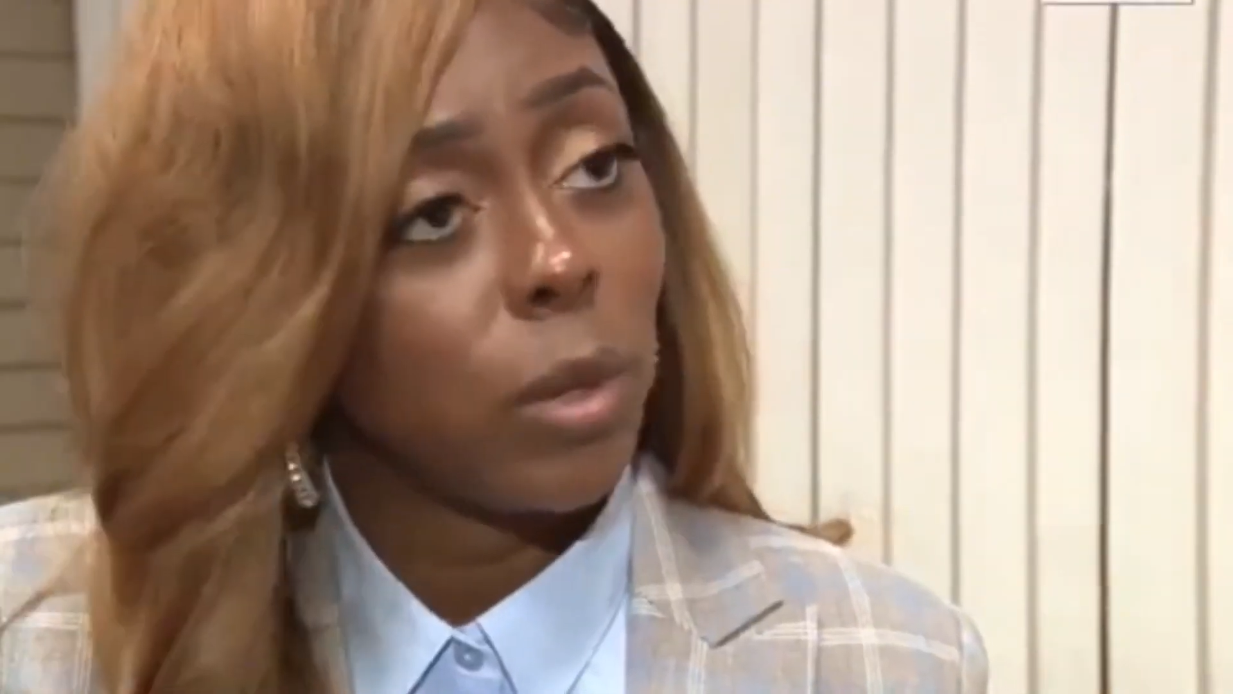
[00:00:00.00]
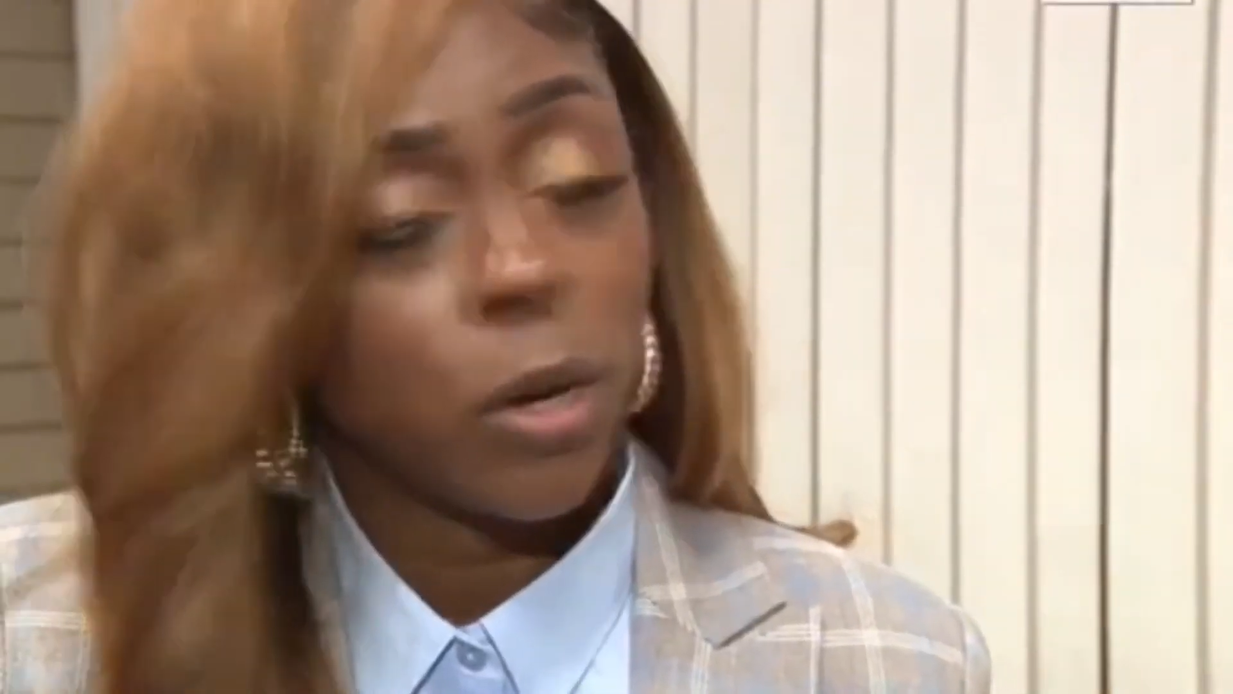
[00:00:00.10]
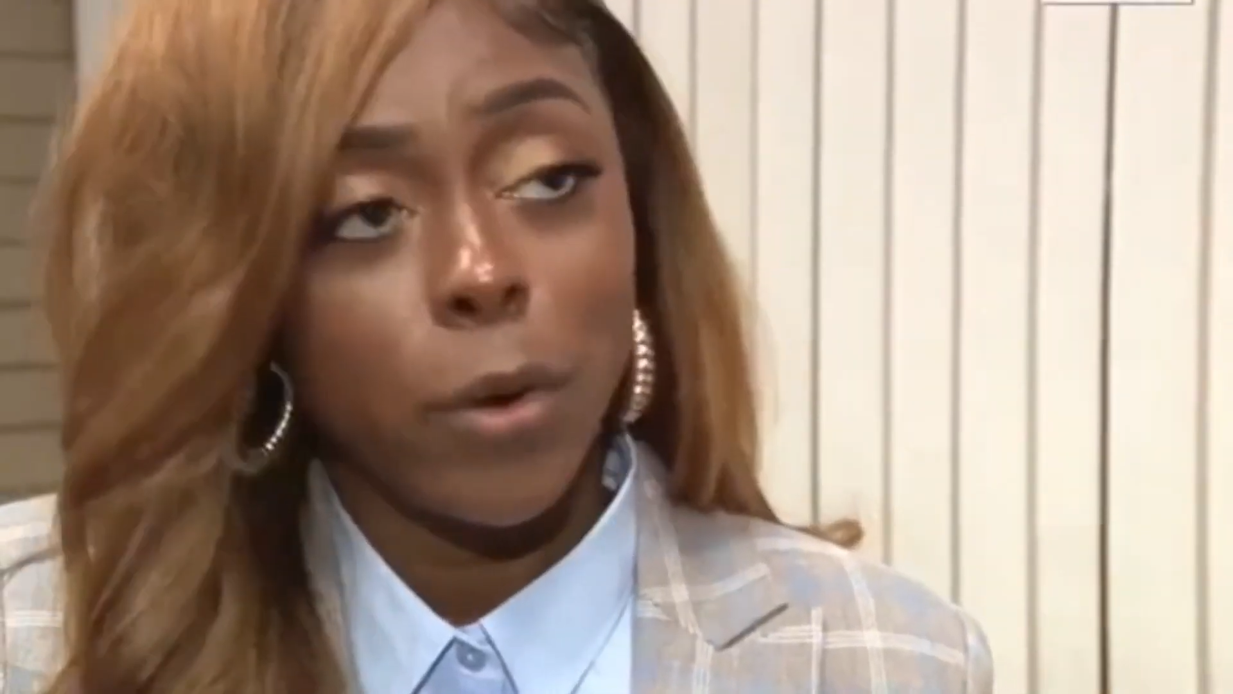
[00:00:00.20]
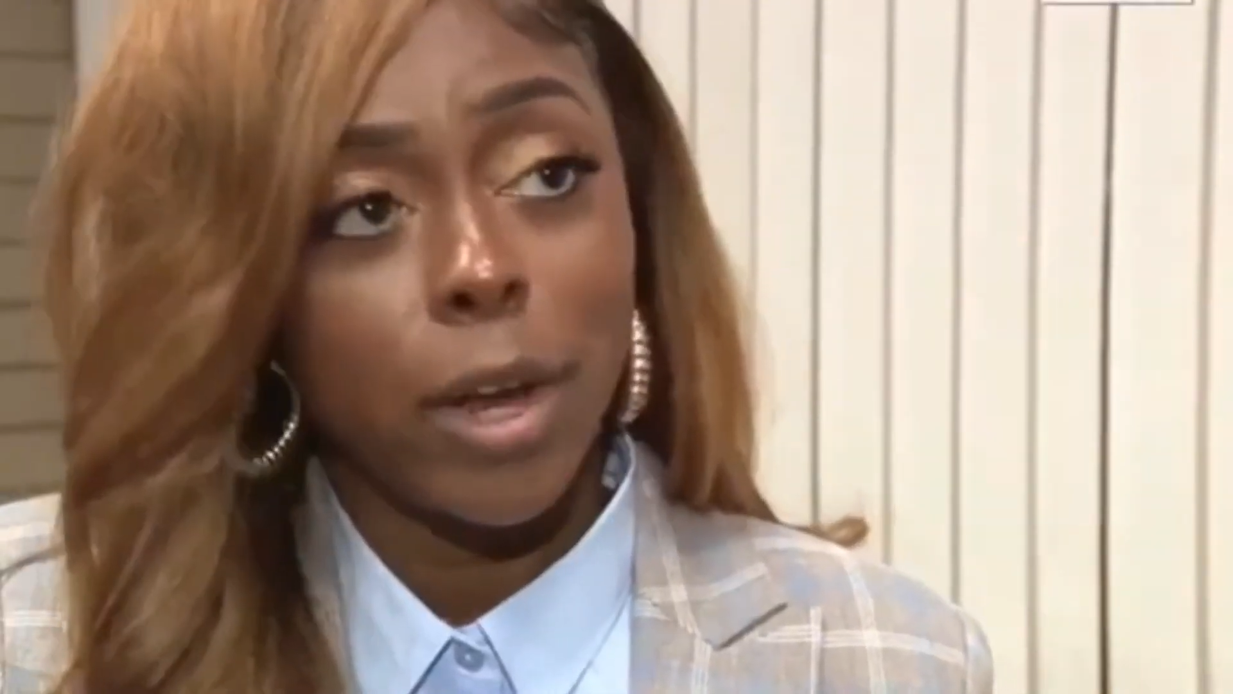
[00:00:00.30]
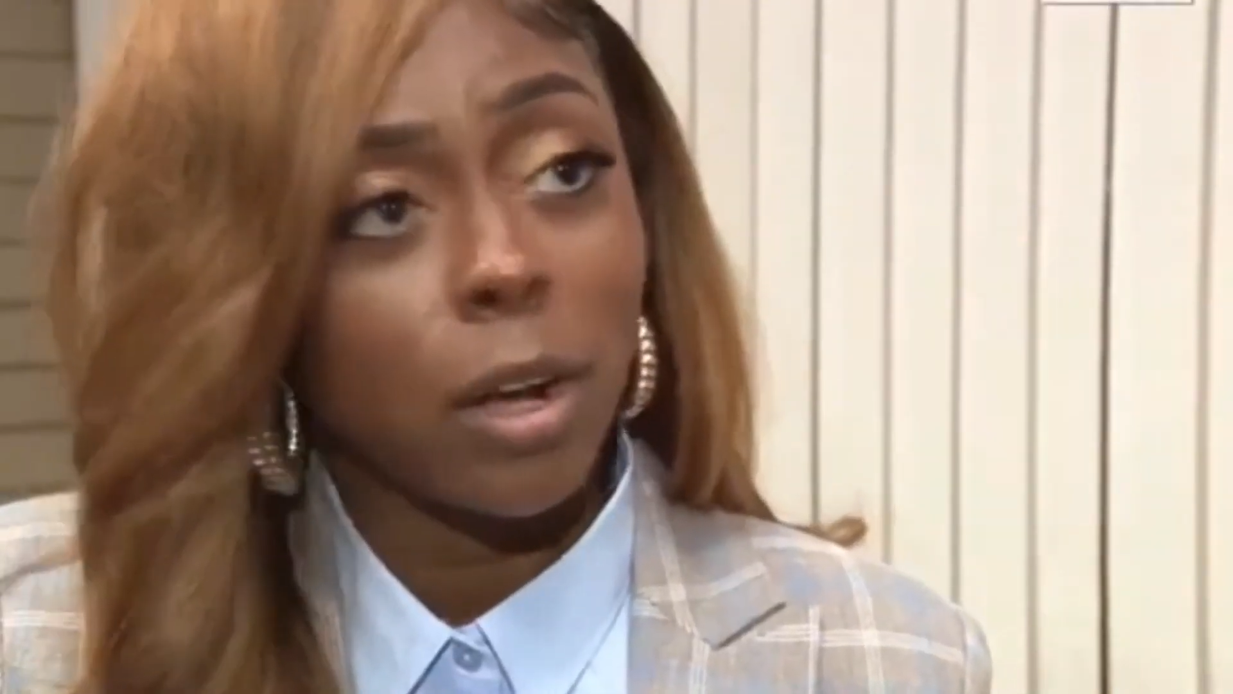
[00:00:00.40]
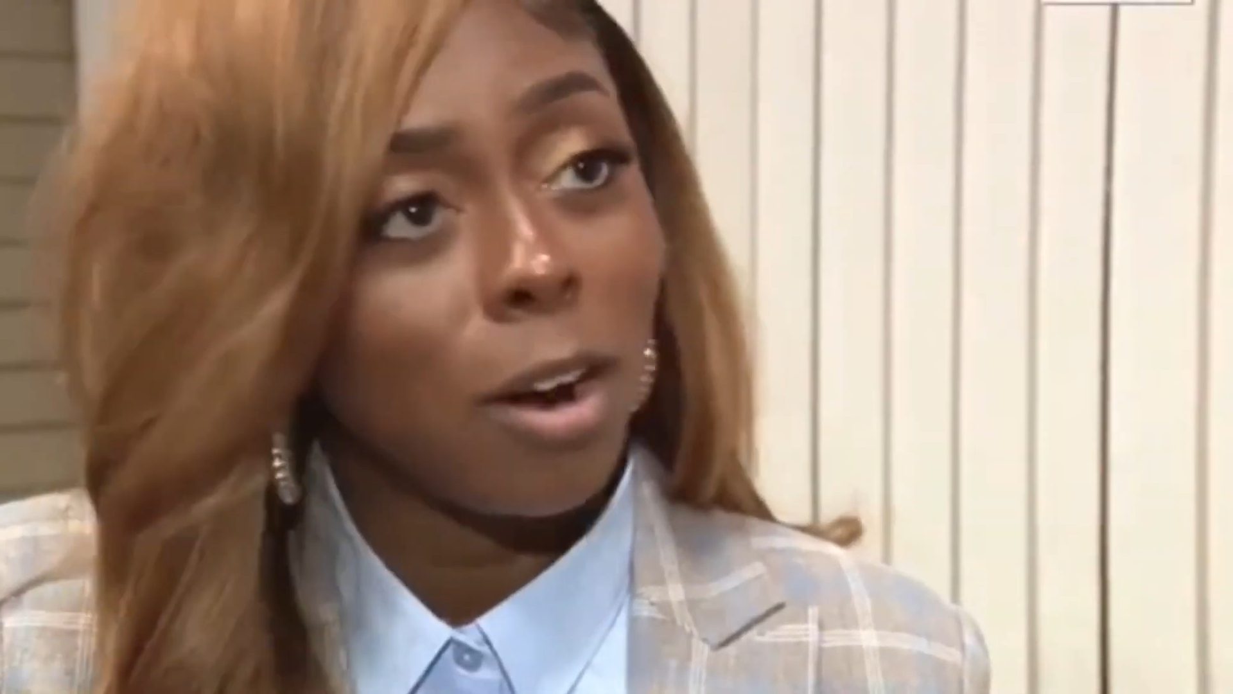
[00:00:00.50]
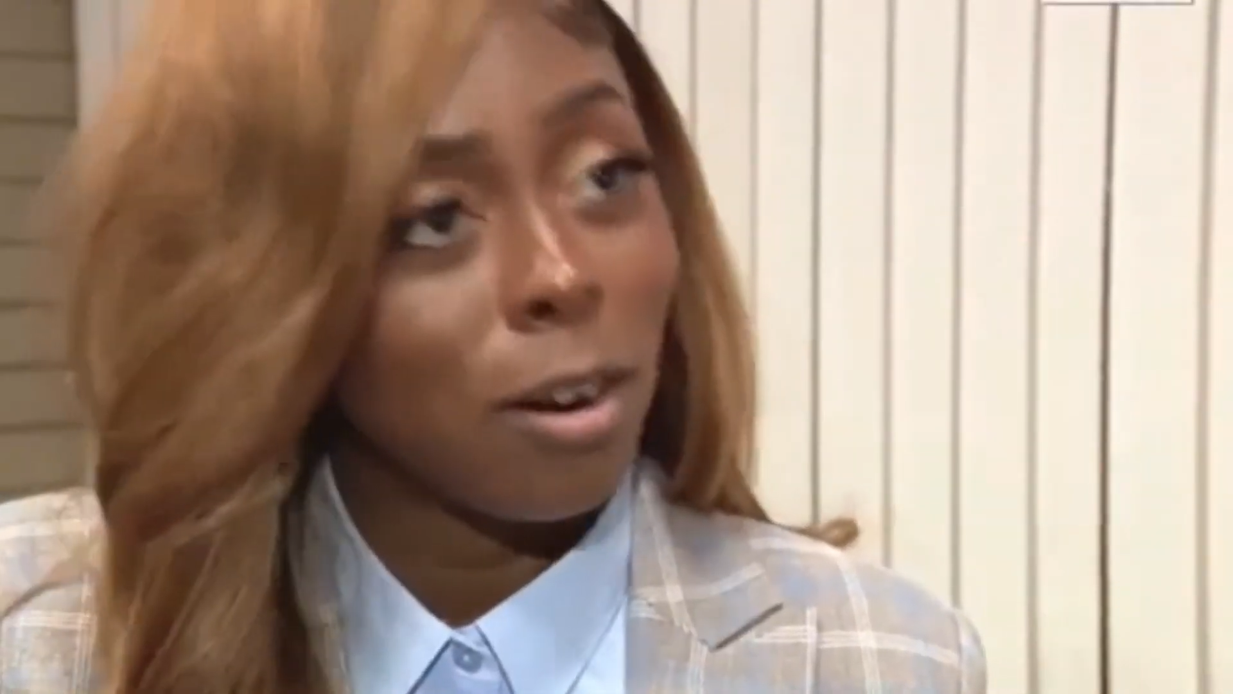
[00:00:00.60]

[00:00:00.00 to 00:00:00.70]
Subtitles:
already